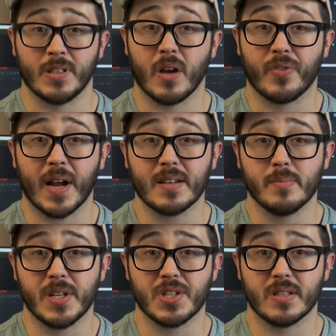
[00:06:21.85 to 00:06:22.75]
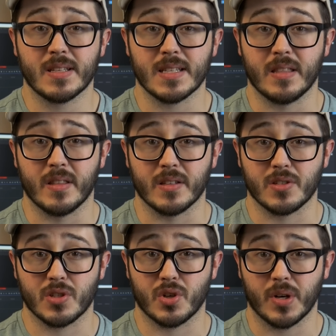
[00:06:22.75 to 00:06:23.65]
Now I forgot to mention this in the
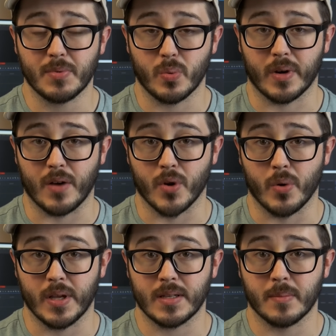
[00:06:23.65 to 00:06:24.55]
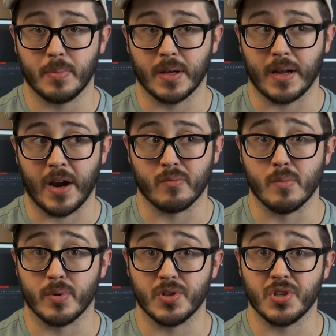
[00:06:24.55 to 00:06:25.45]
script when I wrote it, but I
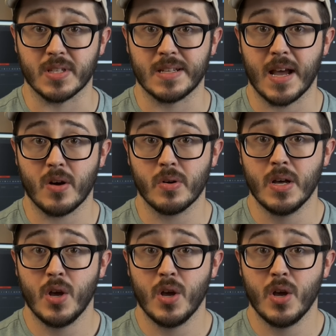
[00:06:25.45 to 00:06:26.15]
remembered just now,